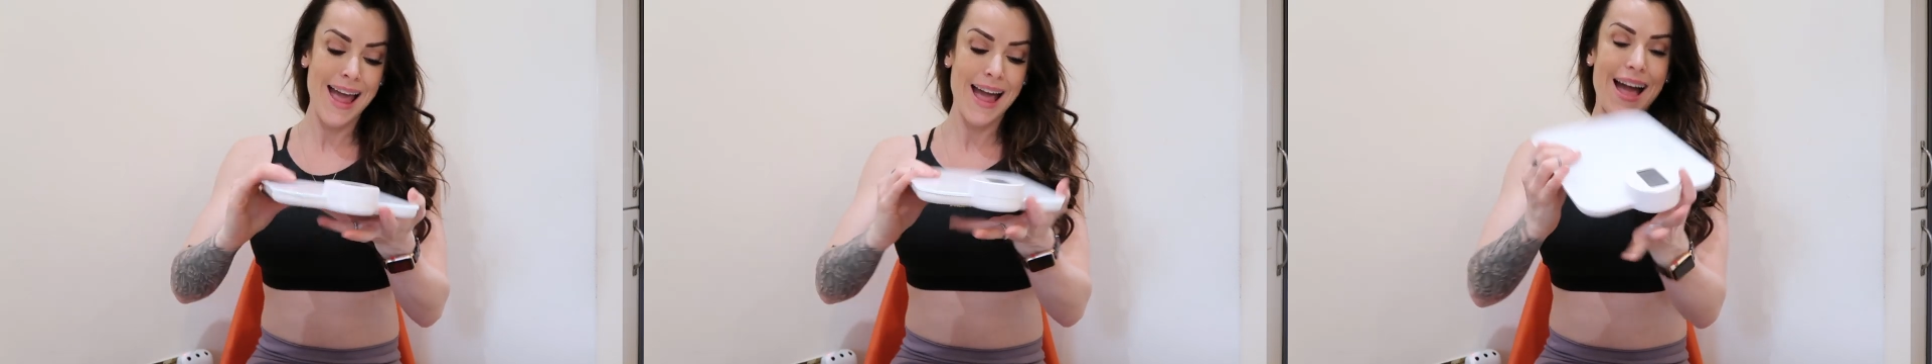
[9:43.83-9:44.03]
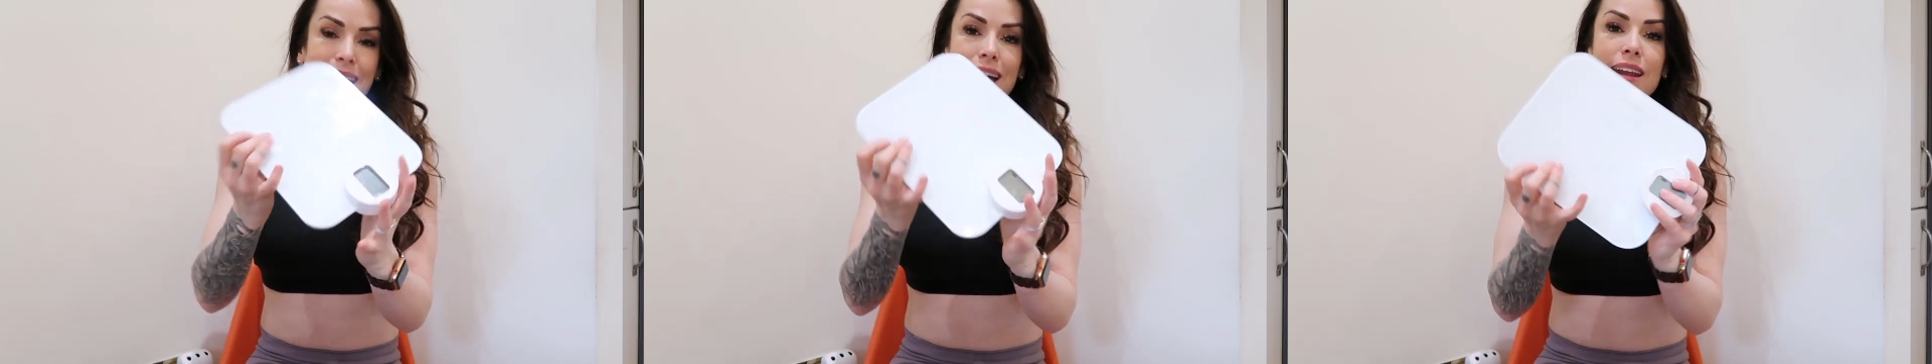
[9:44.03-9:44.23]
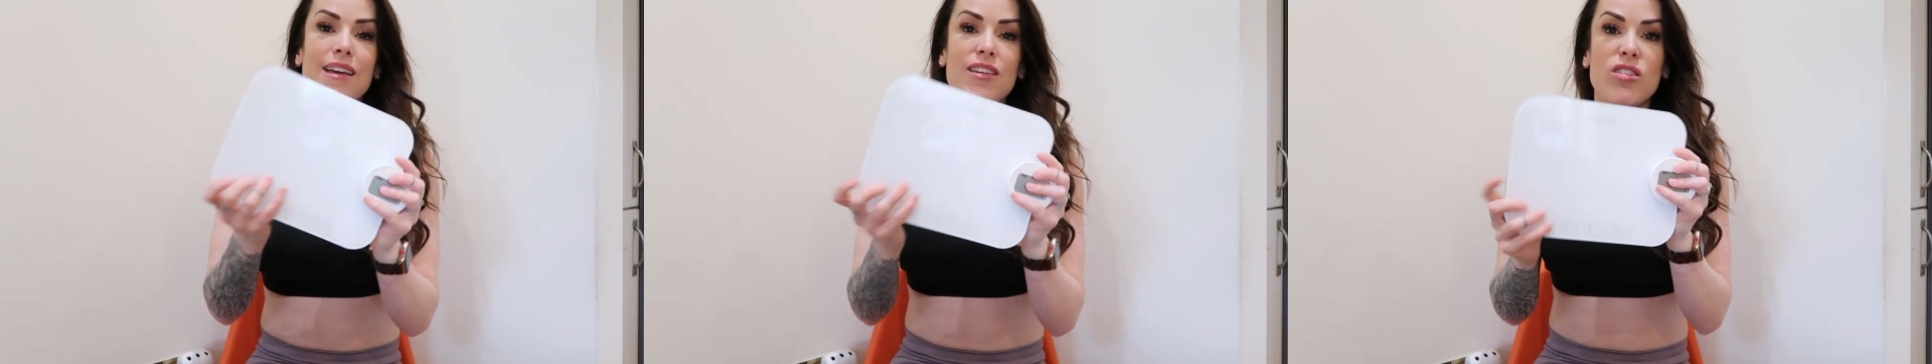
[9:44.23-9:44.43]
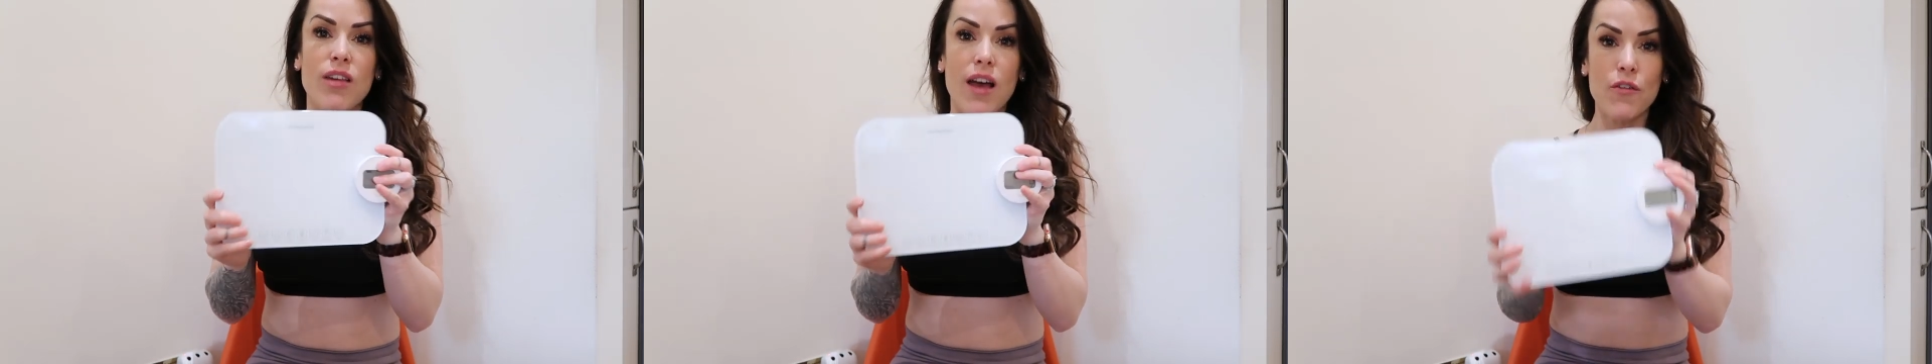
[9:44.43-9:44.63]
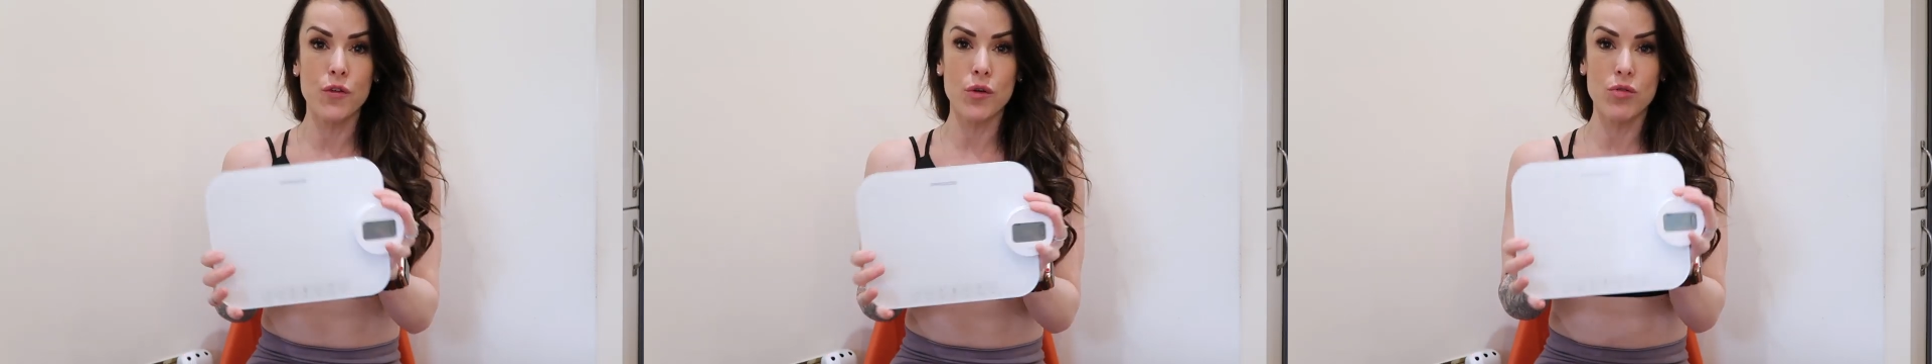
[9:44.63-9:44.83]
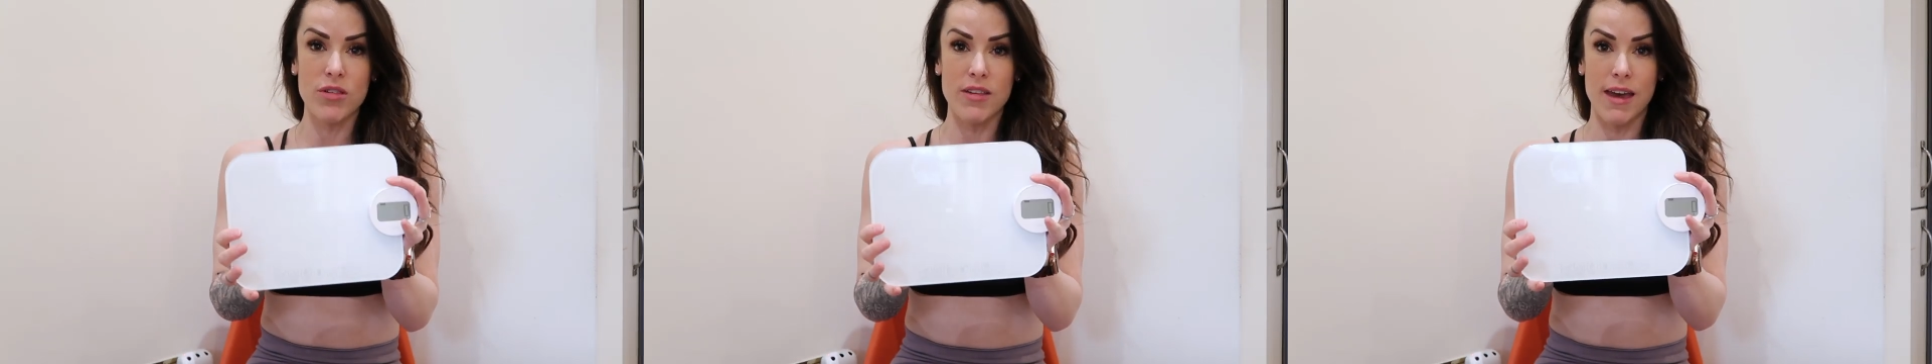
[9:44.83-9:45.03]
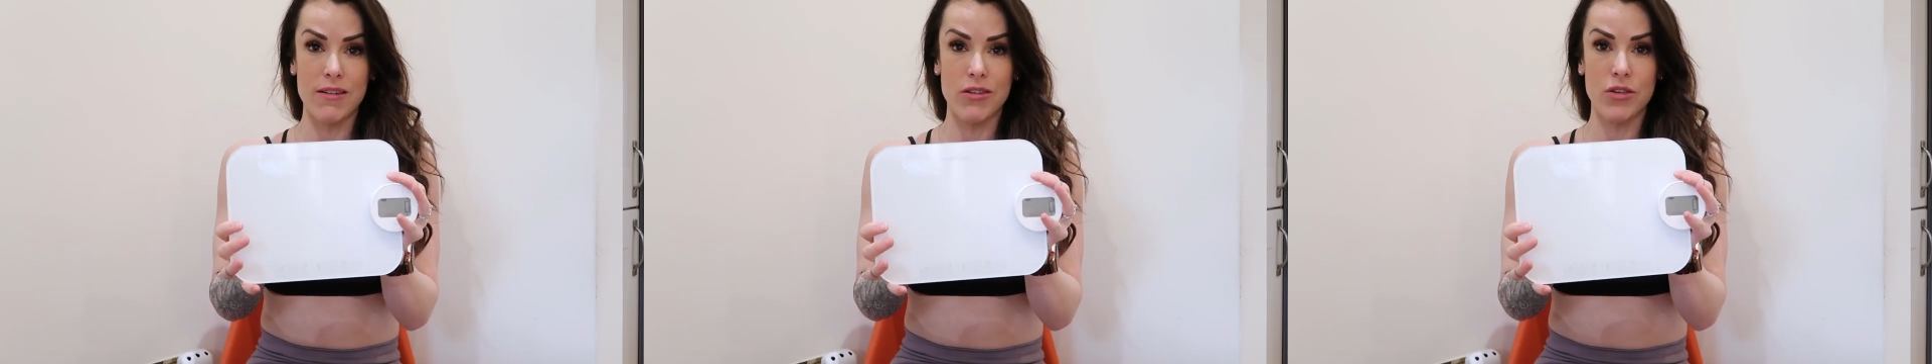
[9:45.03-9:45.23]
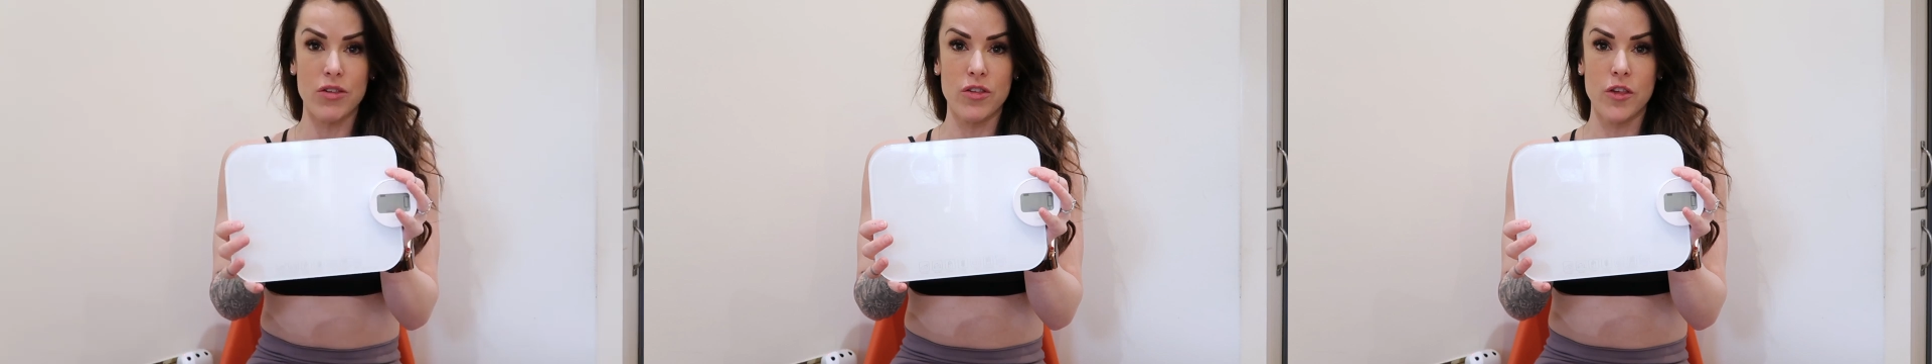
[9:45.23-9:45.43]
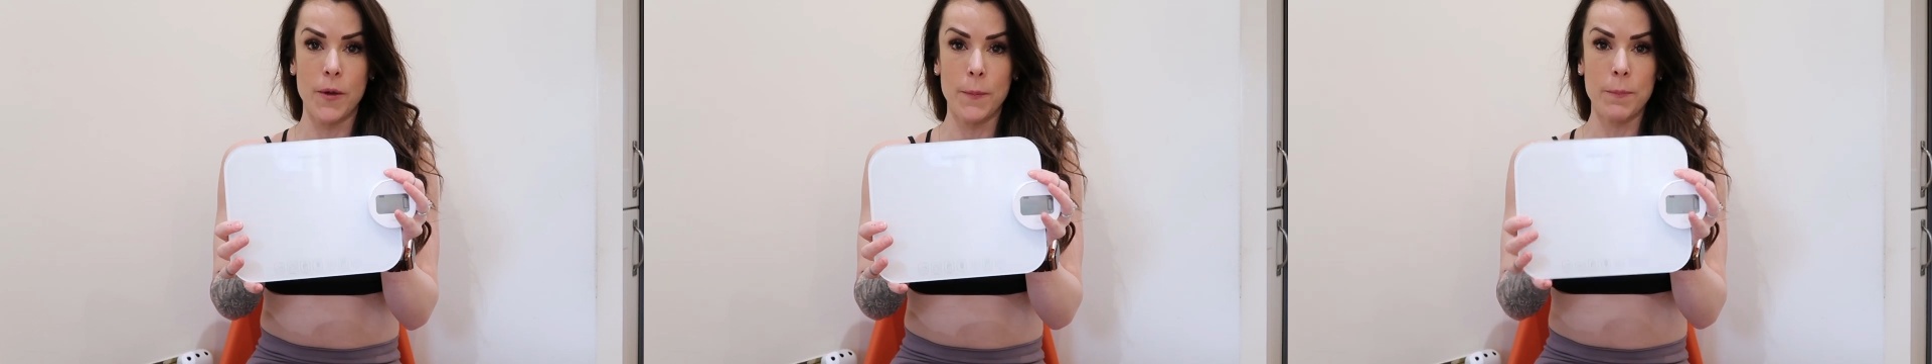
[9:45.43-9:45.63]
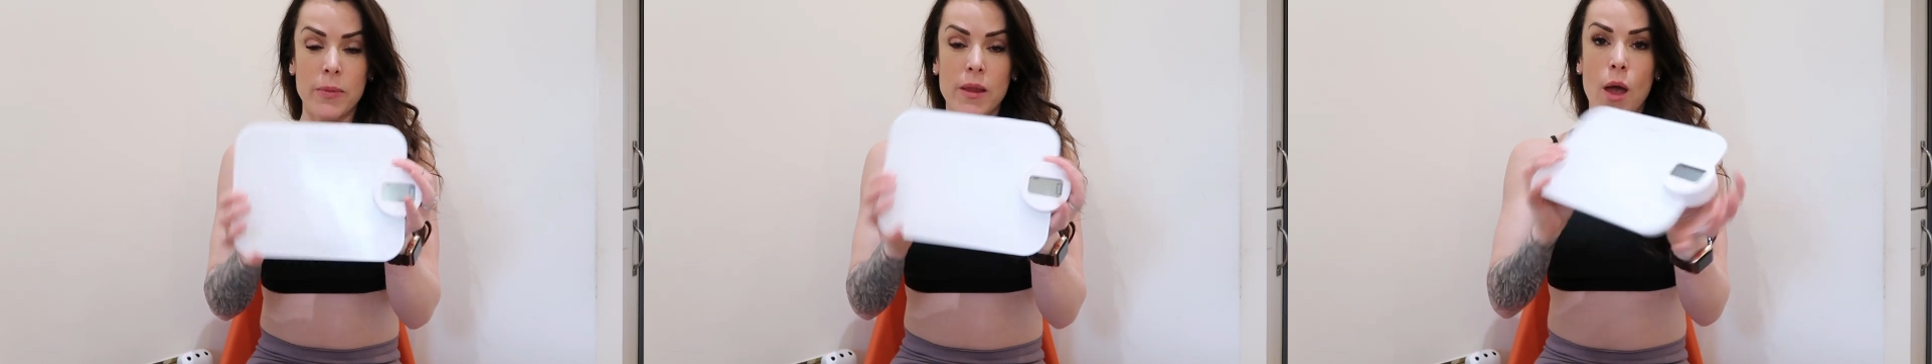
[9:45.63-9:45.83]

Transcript: And it's a food scales.